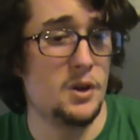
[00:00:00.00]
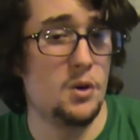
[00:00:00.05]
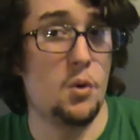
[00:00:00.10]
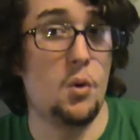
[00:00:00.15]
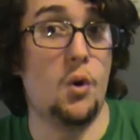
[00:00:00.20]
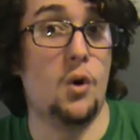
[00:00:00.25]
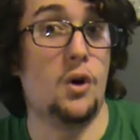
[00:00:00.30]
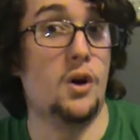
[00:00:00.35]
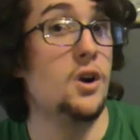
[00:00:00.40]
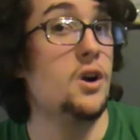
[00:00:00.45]

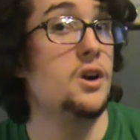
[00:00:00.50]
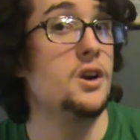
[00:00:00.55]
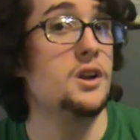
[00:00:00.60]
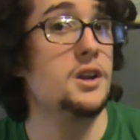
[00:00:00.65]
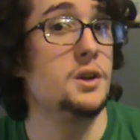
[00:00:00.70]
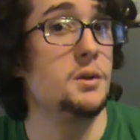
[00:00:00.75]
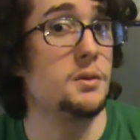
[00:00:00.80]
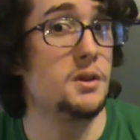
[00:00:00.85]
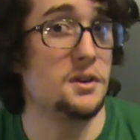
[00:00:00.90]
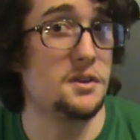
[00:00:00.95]
or
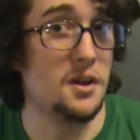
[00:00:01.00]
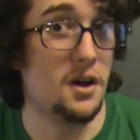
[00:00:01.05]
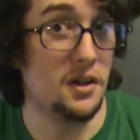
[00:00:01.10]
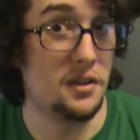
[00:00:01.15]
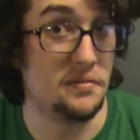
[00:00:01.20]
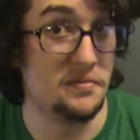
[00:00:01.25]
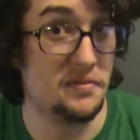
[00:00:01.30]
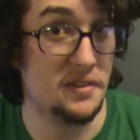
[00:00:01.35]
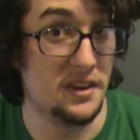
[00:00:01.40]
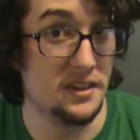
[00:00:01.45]
you can call
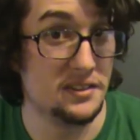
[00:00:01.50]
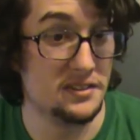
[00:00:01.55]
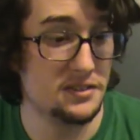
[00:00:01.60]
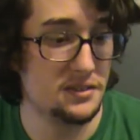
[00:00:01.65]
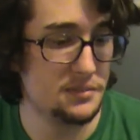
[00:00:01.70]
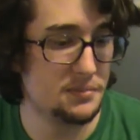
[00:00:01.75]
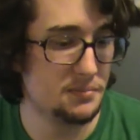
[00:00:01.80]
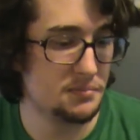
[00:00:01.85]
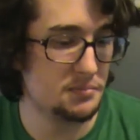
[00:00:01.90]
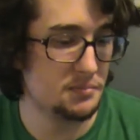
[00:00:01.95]
him
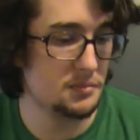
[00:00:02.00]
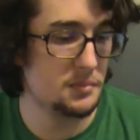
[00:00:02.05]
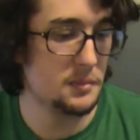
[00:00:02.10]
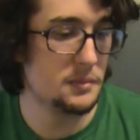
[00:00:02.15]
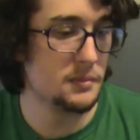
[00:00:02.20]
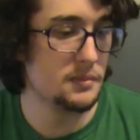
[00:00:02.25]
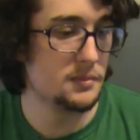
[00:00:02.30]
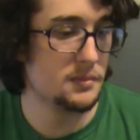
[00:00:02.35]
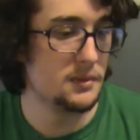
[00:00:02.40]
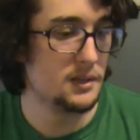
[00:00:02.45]
Fizz.
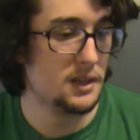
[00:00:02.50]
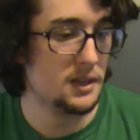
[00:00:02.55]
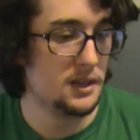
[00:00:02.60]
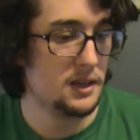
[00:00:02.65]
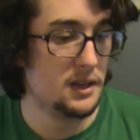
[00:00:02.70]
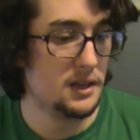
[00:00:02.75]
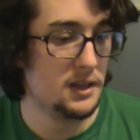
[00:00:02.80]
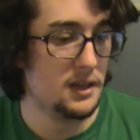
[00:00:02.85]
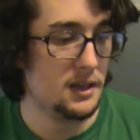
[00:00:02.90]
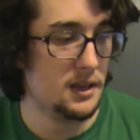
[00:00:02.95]

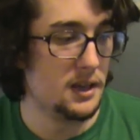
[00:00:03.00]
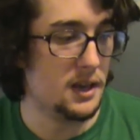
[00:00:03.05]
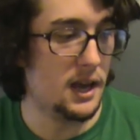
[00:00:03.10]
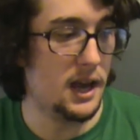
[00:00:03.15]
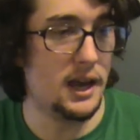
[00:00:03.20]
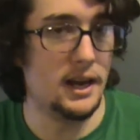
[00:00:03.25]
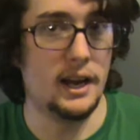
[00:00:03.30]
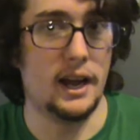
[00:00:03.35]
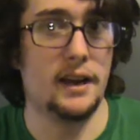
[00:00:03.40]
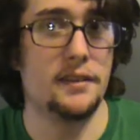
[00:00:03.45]

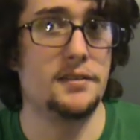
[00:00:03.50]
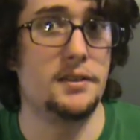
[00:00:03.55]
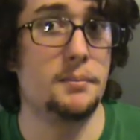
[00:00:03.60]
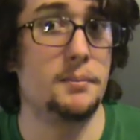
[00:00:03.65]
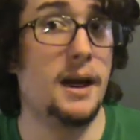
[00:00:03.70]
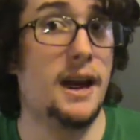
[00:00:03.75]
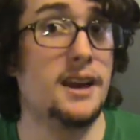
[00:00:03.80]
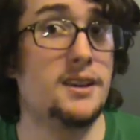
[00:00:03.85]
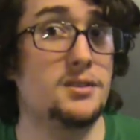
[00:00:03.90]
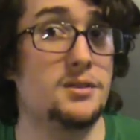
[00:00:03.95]
And I have some
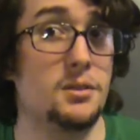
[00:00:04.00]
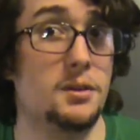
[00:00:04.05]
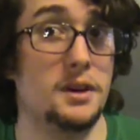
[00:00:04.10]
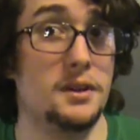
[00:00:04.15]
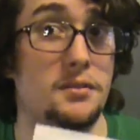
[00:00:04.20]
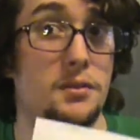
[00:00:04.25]
backstory